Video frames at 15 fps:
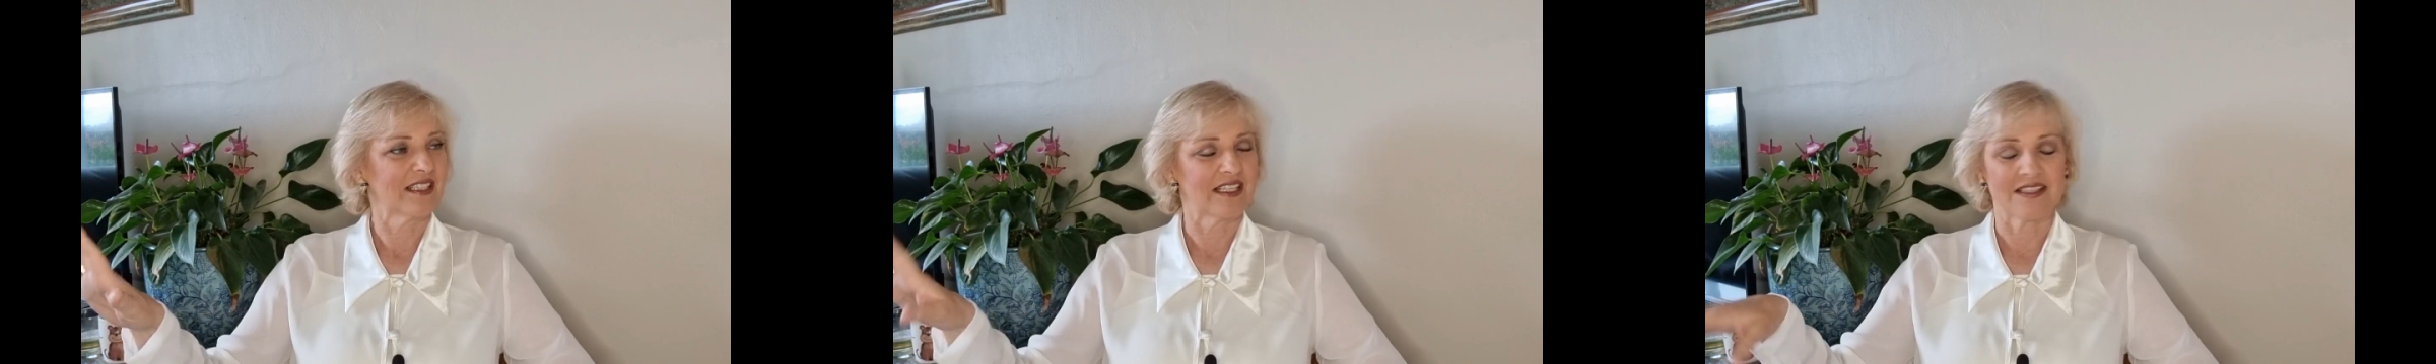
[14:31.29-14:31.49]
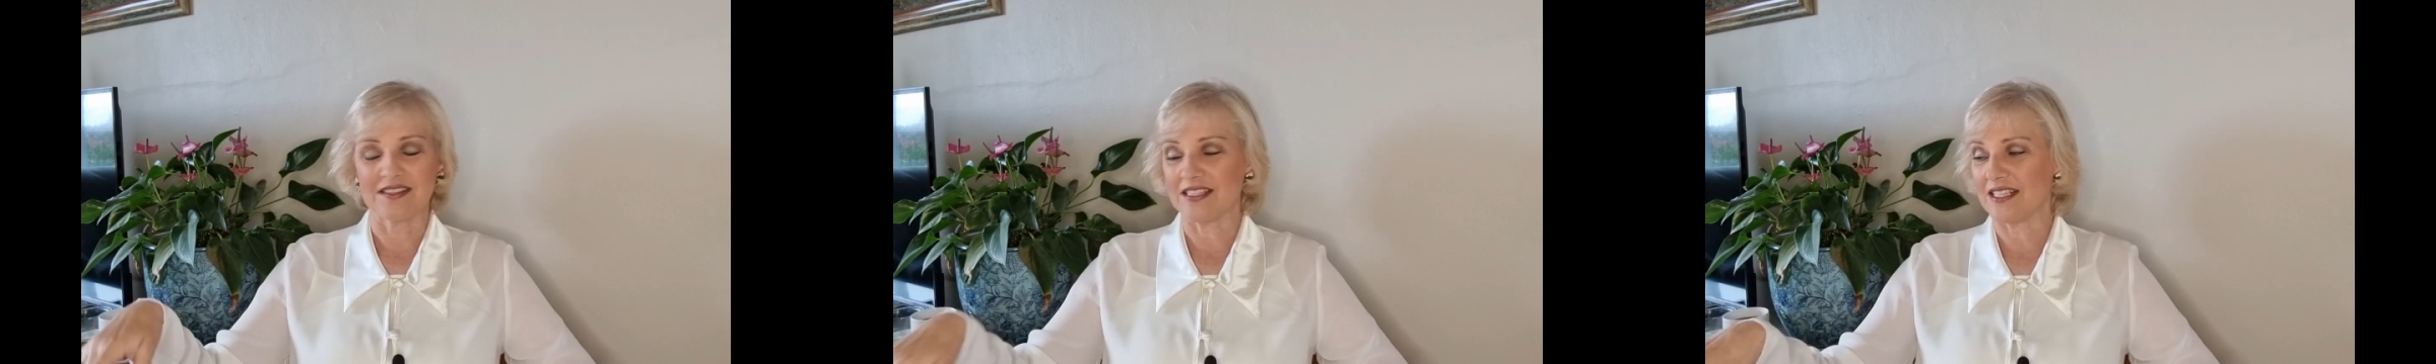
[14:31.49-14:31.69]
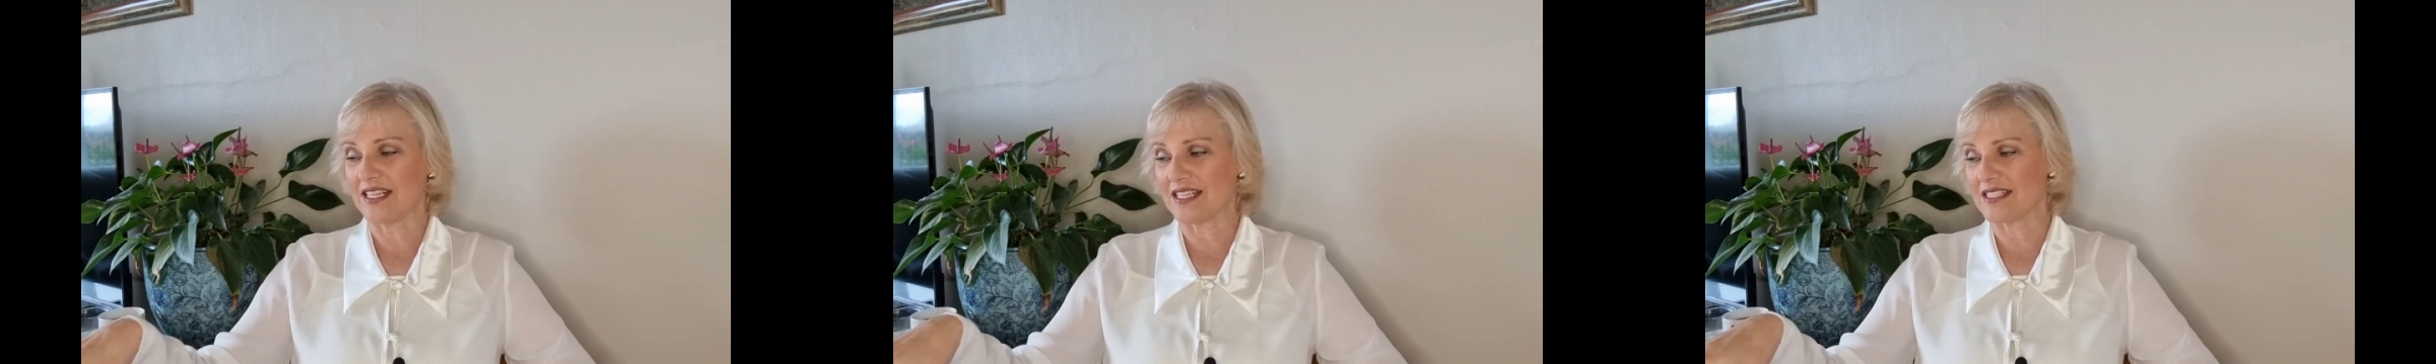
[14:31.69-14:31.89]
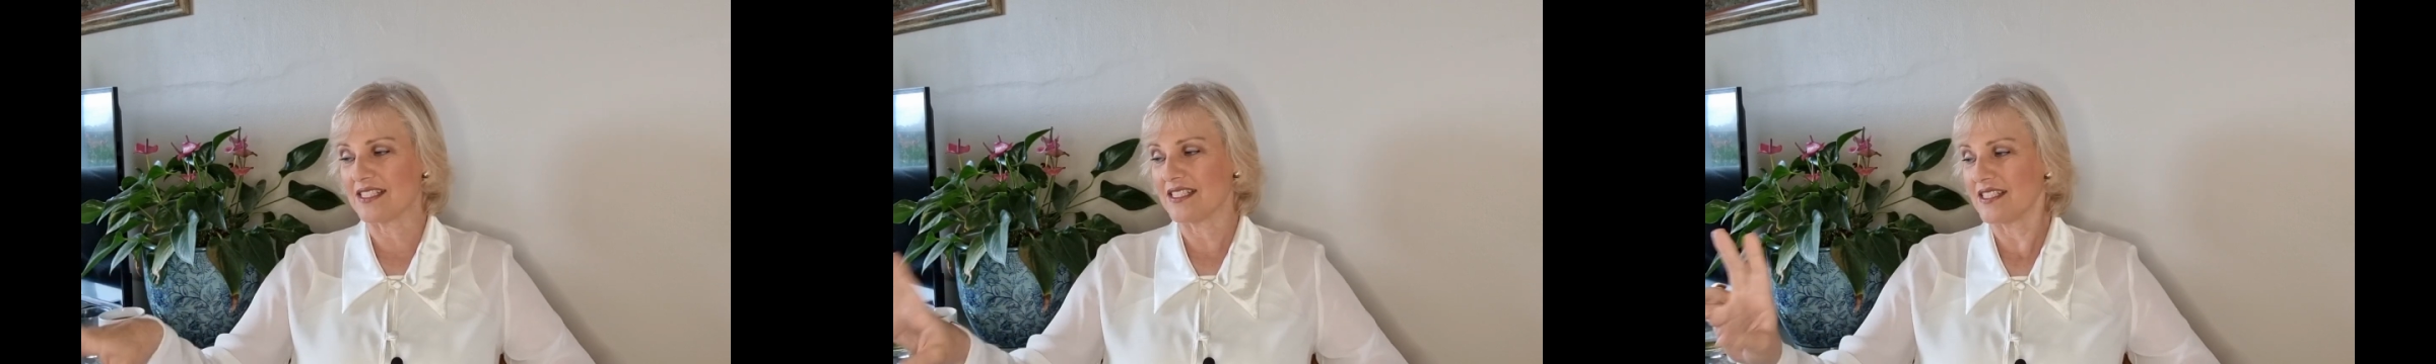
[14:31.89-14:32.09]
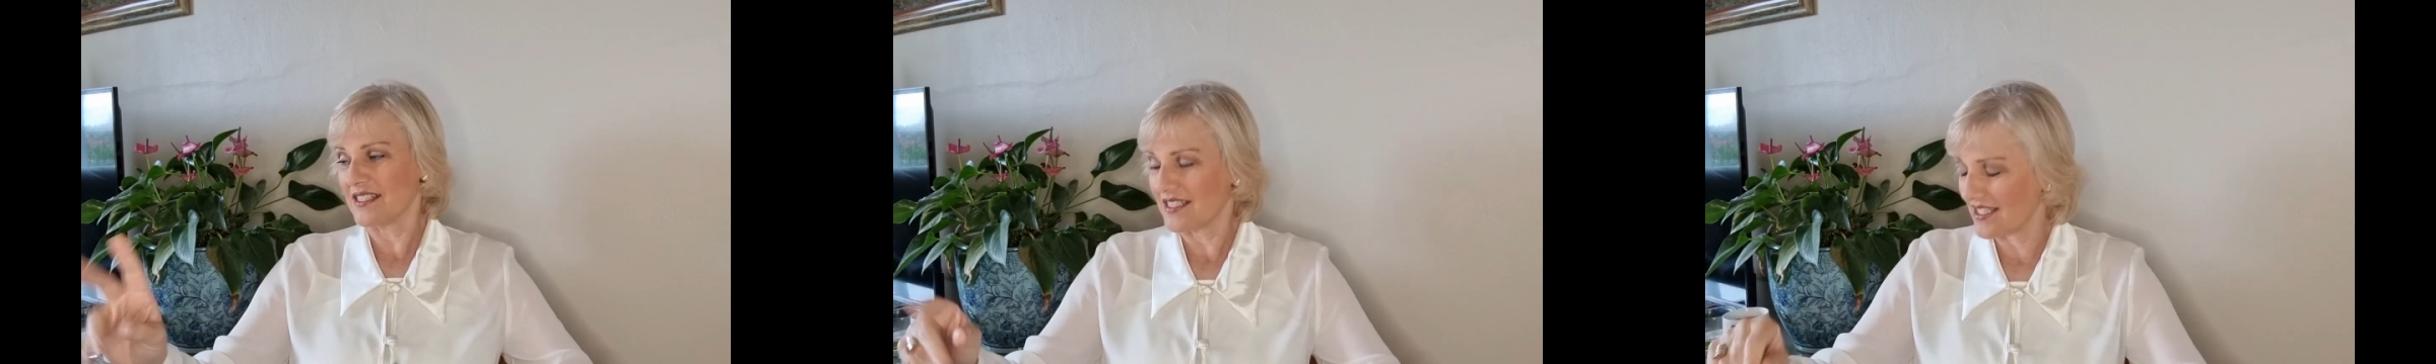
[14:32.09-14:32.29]
And then I
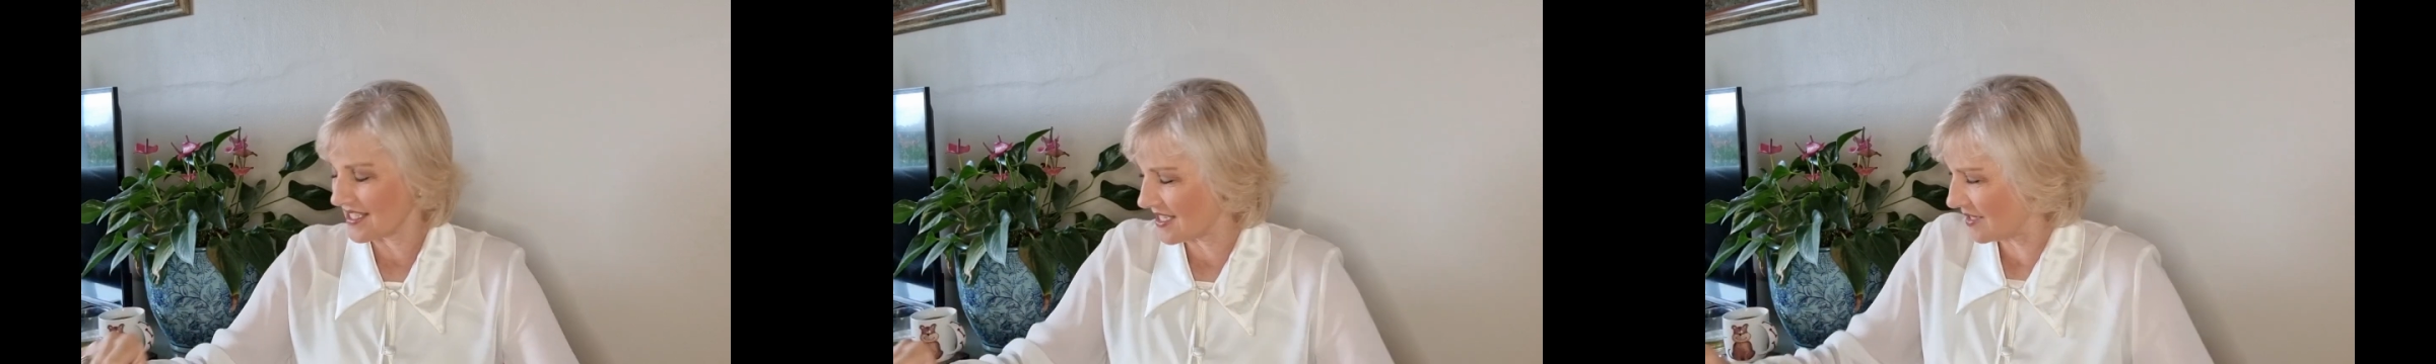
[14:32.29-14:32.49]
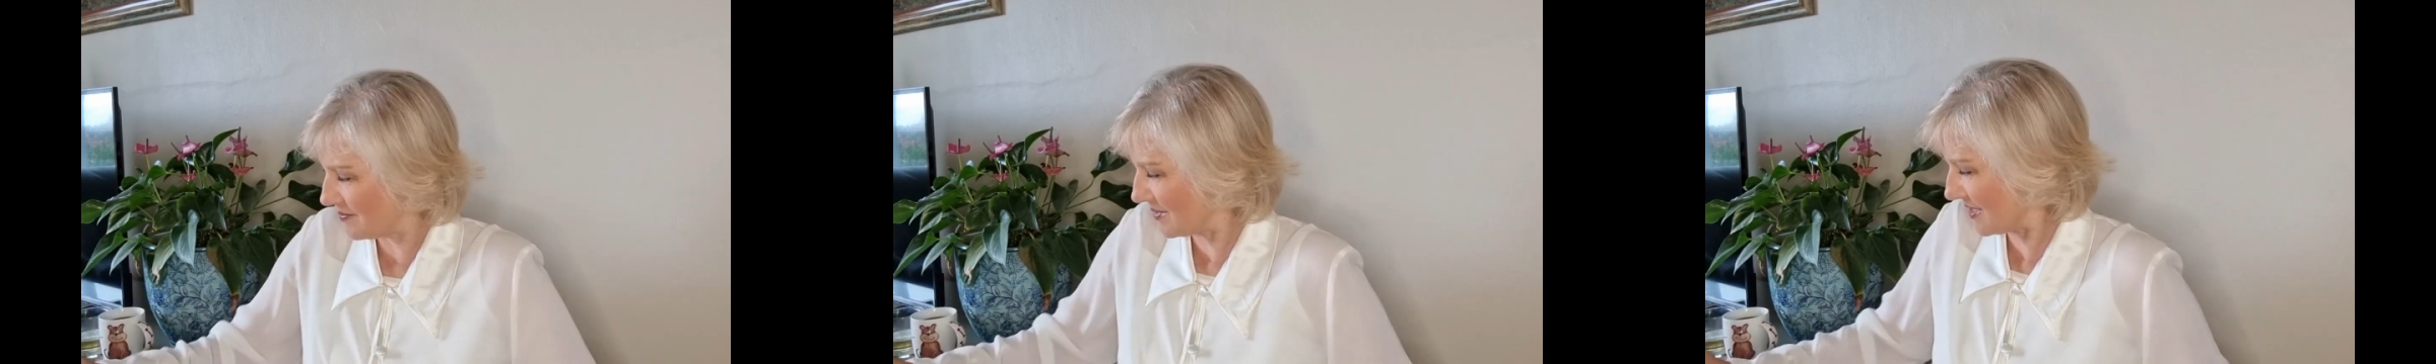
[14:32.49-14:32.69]
didn't see him